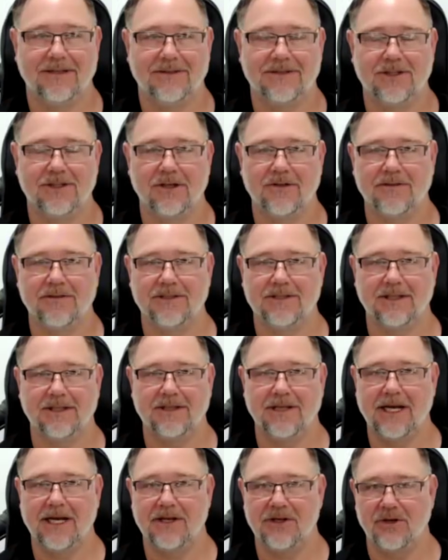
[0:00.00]
service
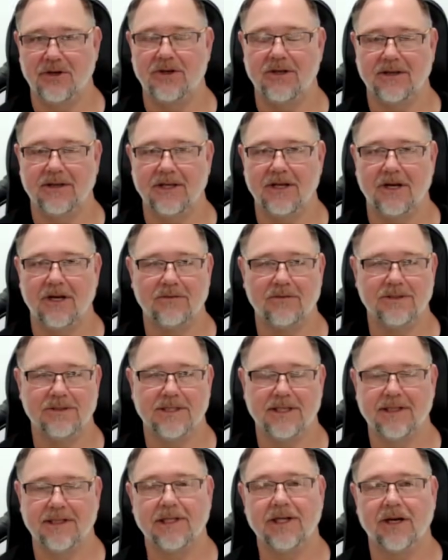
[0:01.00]
and unit that I
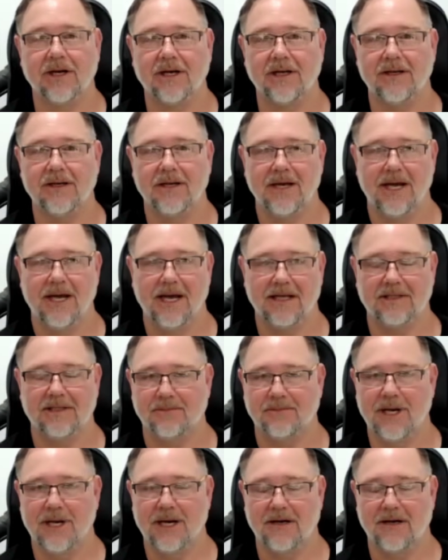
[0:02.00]
was in that I had to